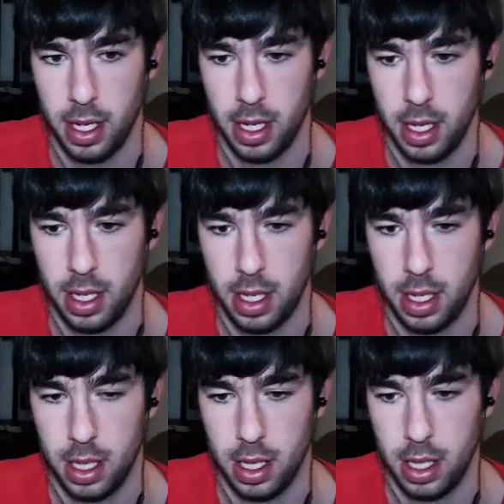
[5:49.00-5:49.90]
And my
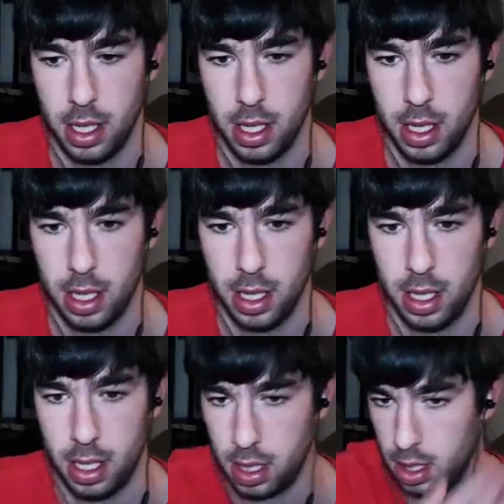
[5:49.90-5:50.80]
ancestors,
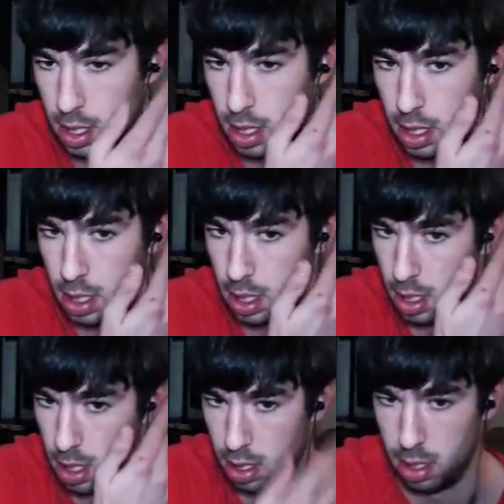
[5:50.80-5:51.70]
thank you.
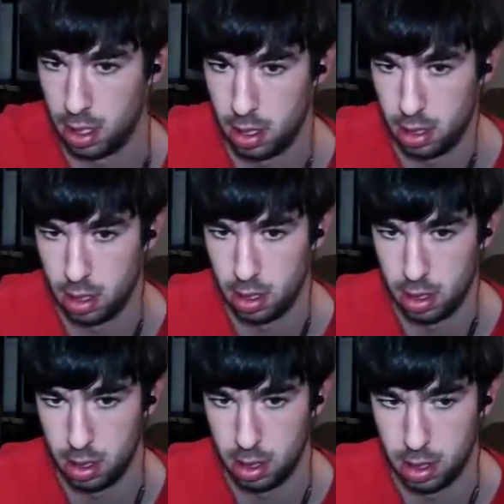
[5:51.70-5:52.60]

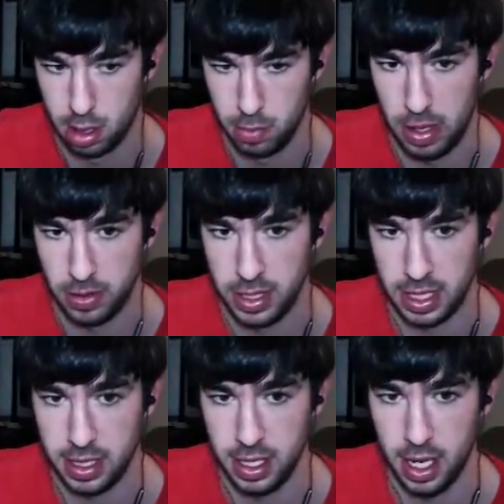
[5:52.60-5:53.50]
From
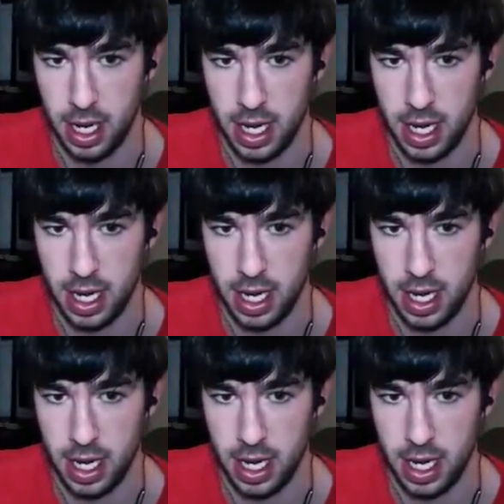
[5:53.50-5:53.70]
69. The